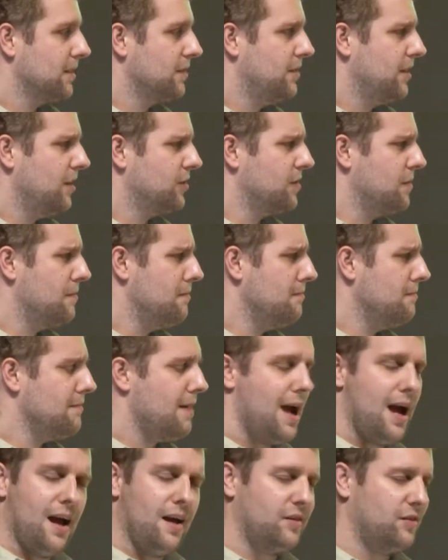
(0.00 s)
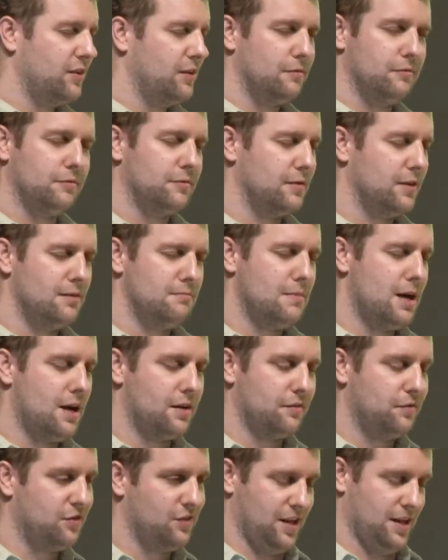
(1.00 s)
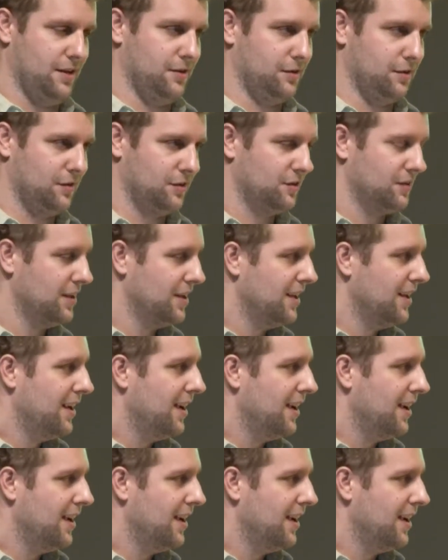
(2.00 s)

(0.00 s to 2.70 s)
does a massive amount of sales,